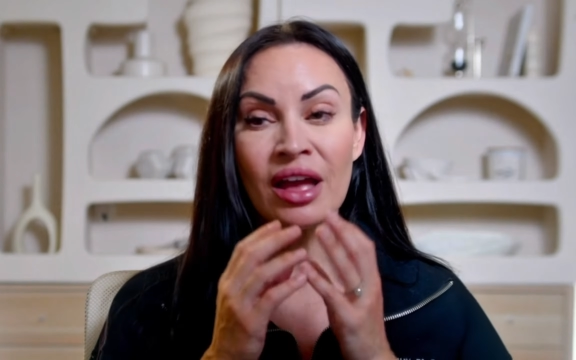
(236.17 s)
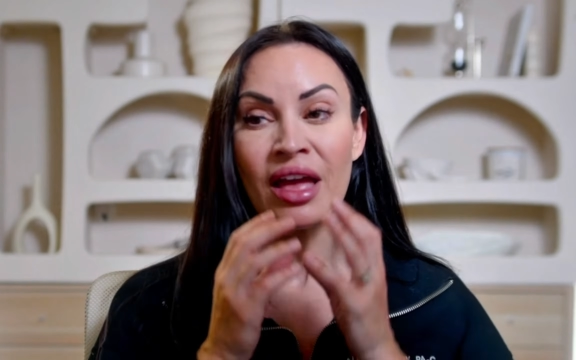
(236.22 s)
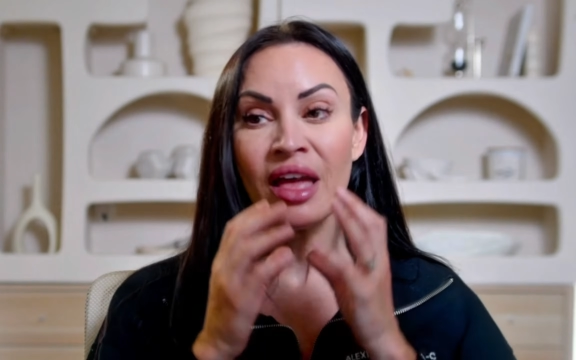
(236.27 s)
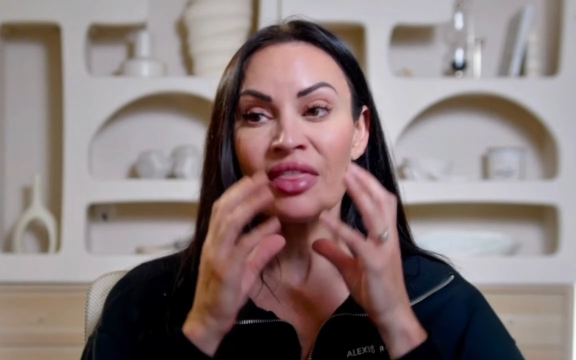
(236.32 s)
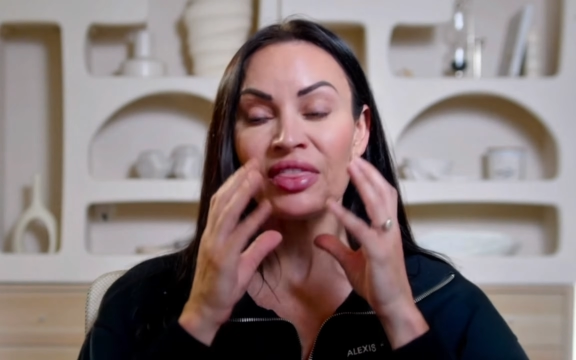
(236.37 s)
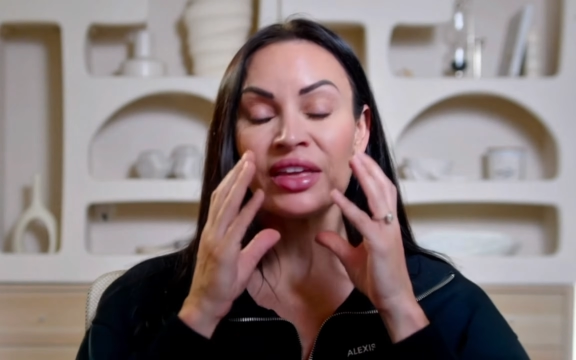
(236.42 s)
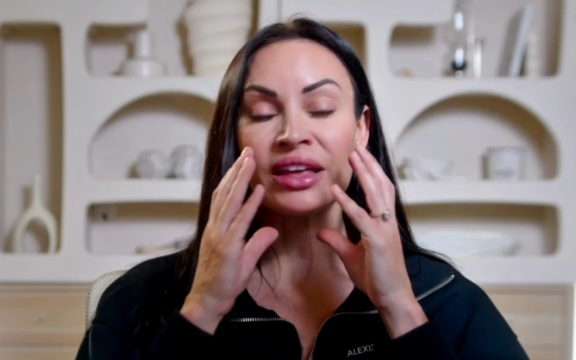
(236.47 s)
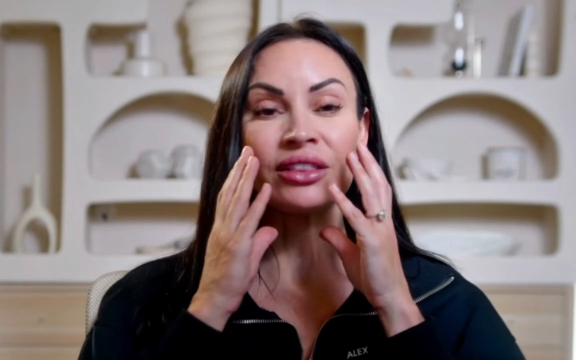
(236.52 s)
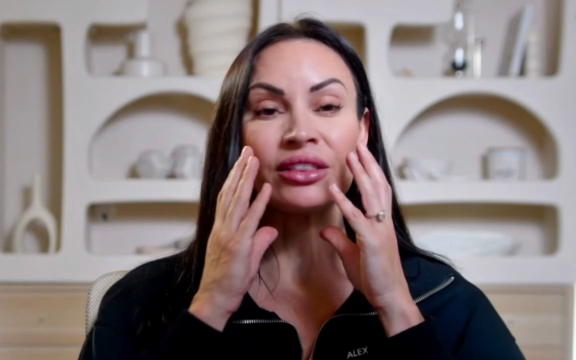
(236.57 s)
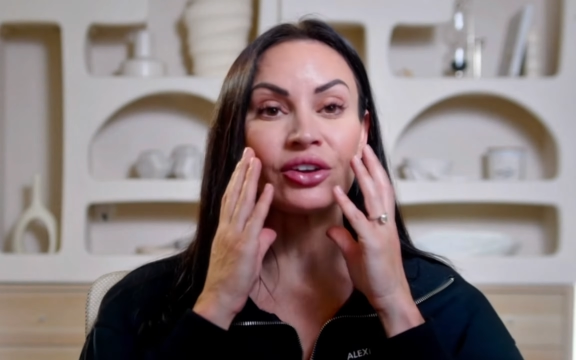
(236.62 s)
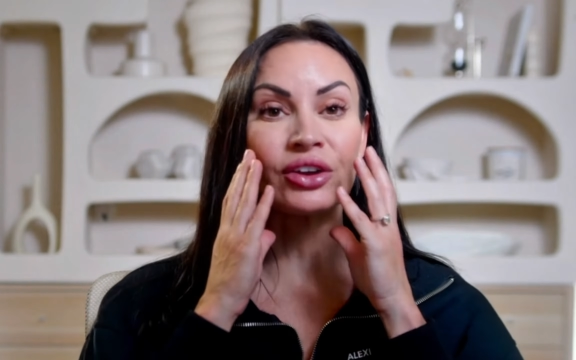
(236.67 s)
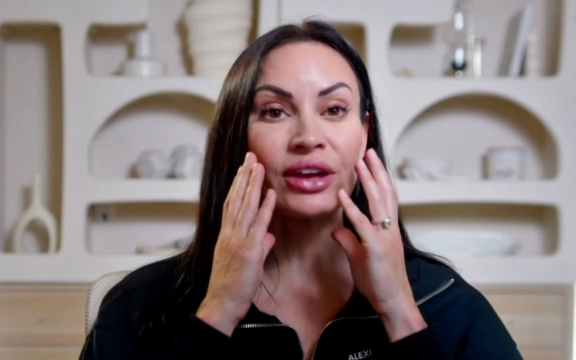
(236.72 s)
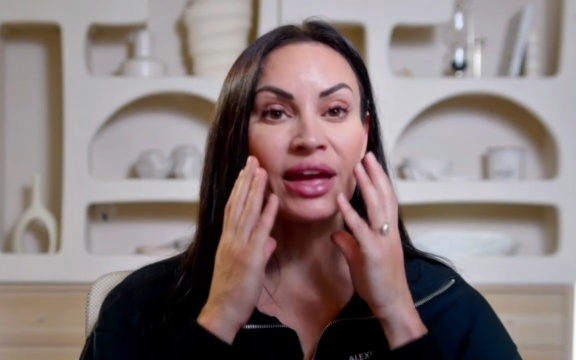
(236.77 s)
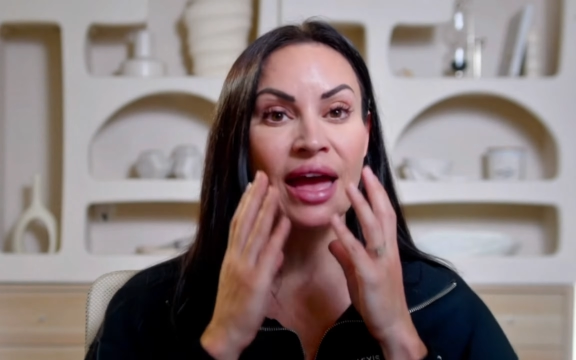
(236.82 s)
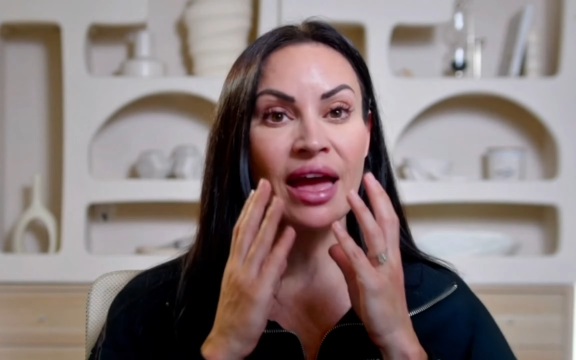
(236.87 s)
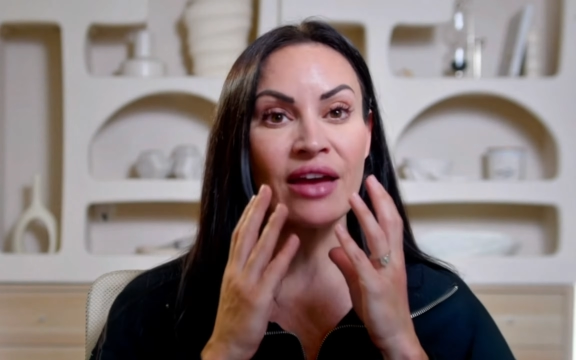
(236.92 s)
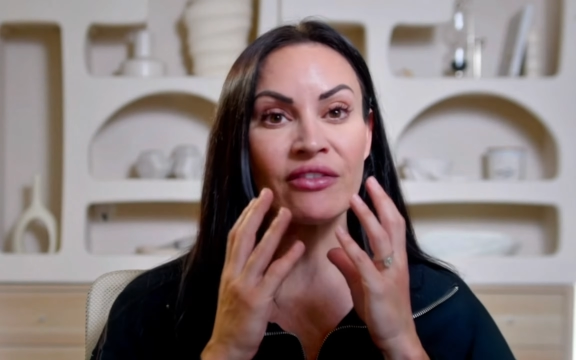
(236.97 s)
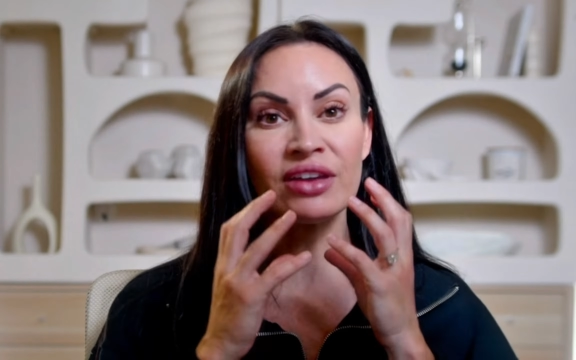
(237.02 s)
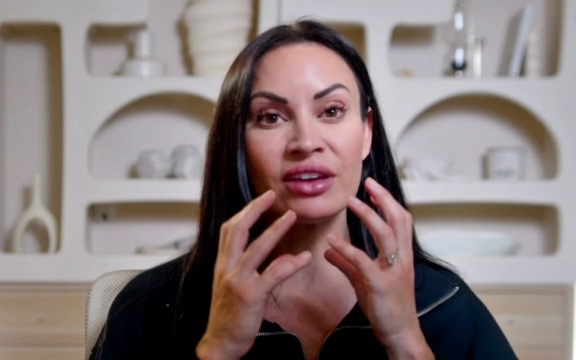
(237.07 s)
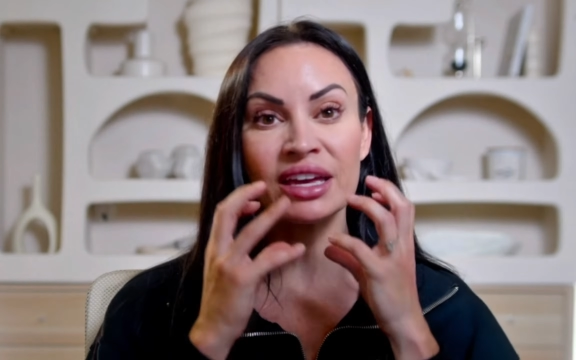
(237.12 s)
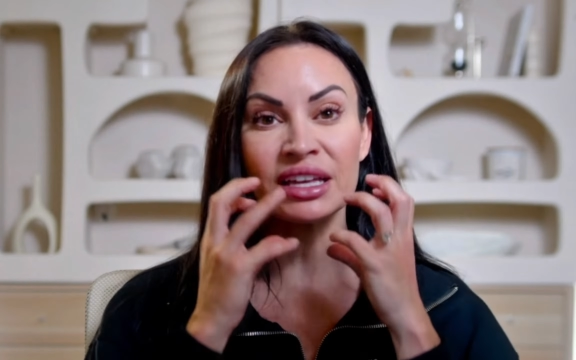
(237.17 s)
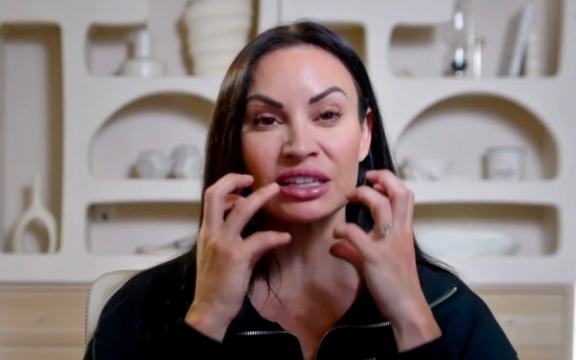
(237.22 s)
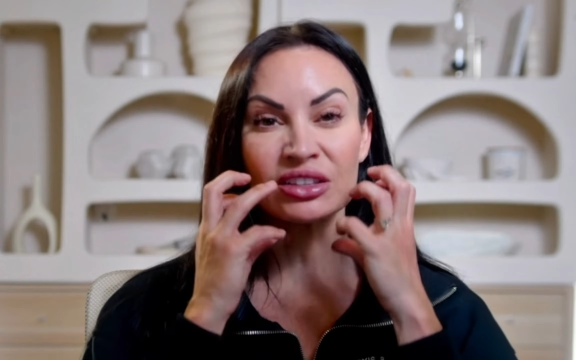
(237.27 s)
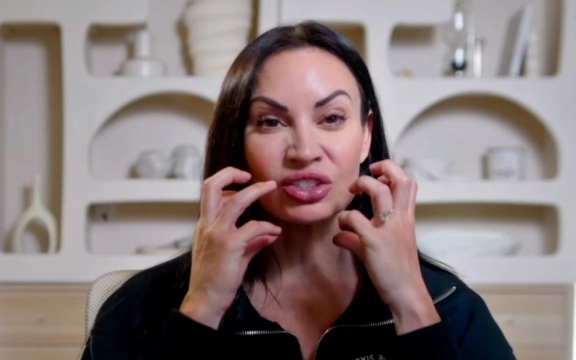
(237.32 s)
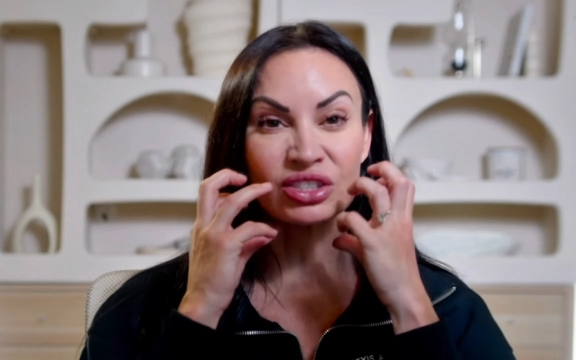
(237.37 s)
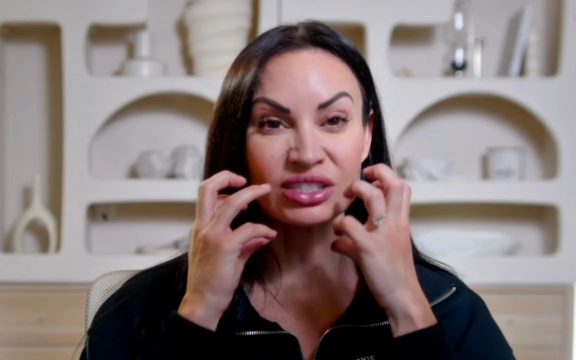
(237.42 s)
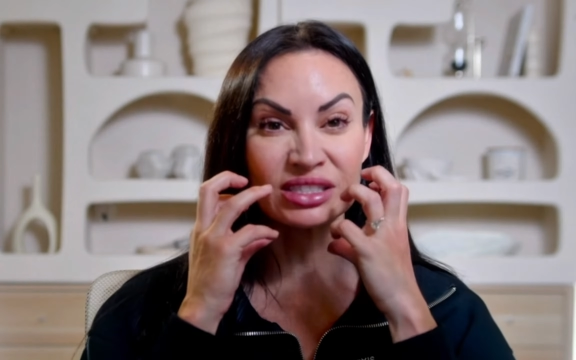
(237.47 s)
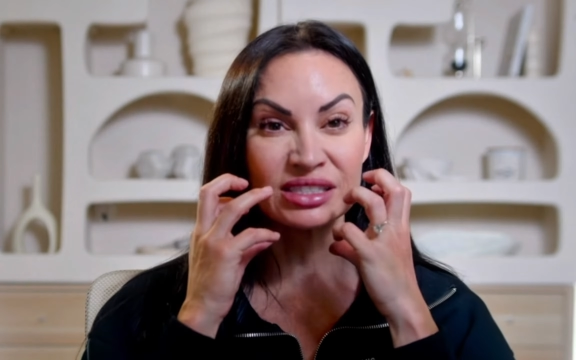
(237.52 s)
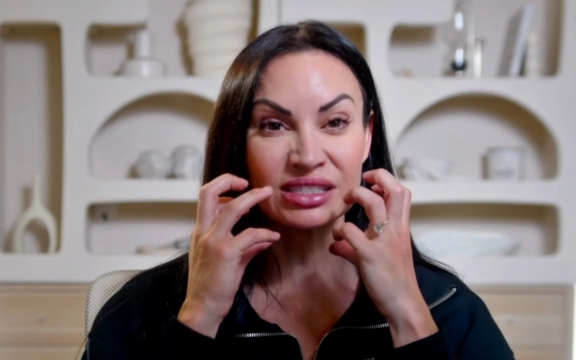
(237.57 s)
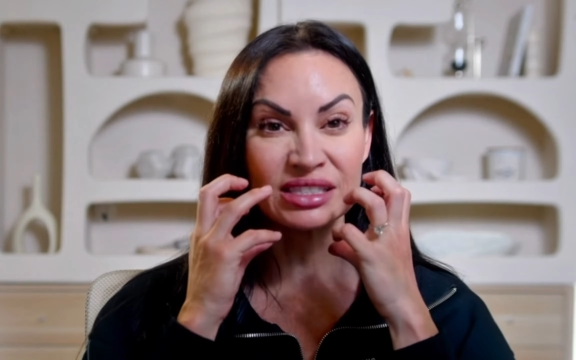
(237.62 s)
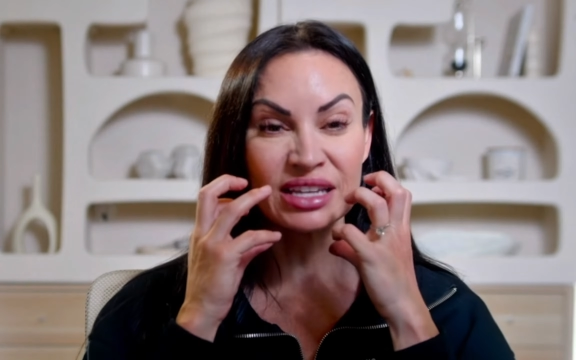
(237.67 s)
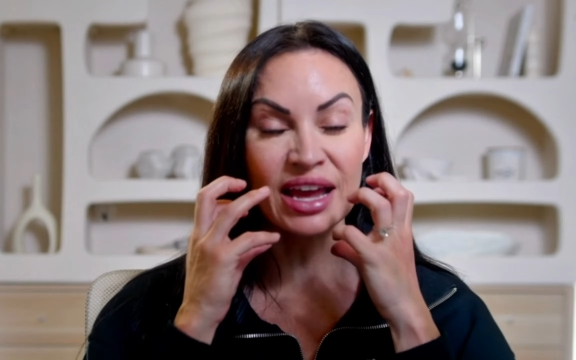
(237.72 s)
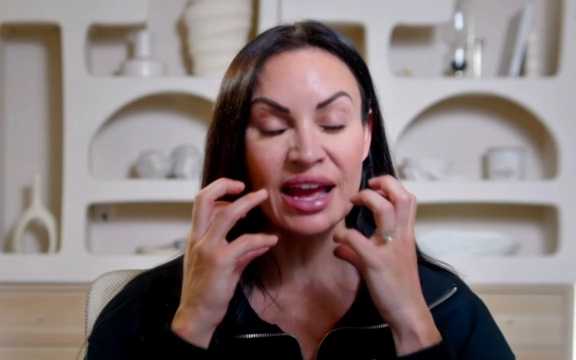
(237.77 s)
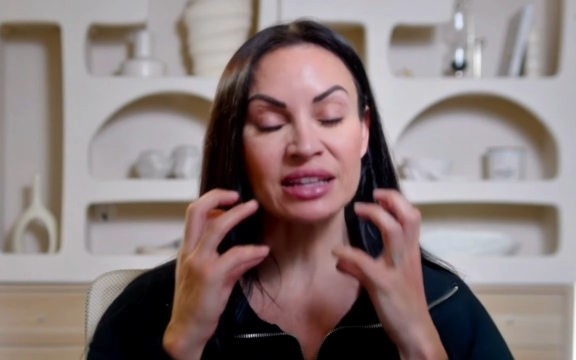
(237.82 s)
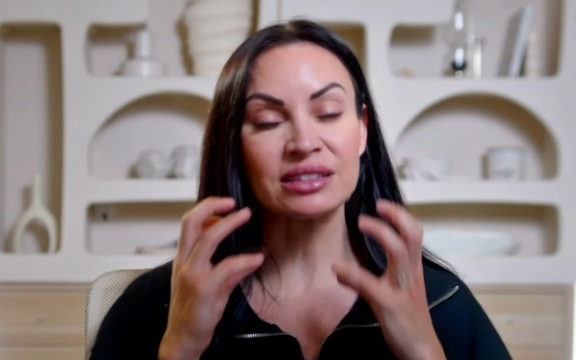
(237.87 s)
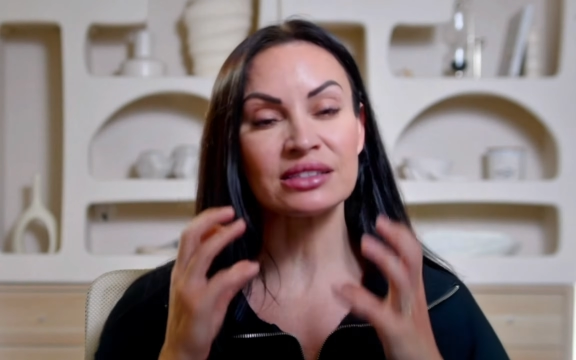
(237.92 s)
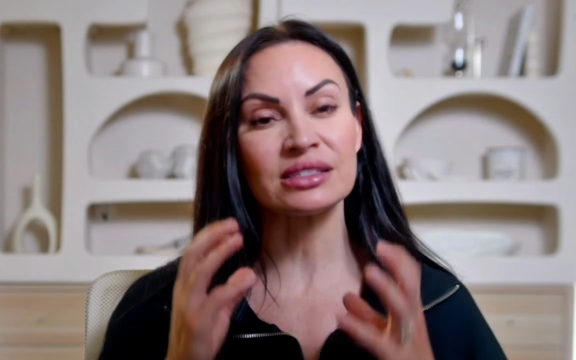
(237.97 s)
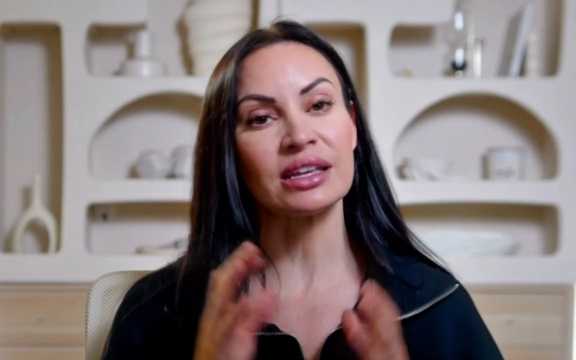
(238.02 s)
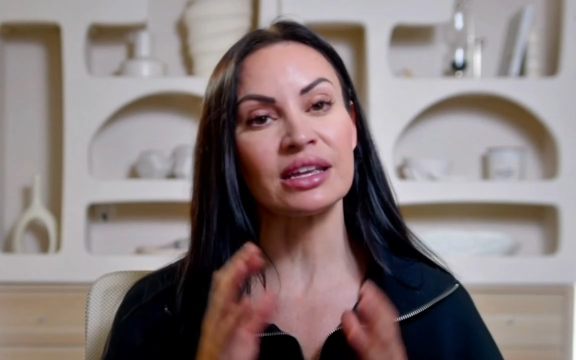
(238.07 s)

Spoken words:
they look heavy, it looks dense,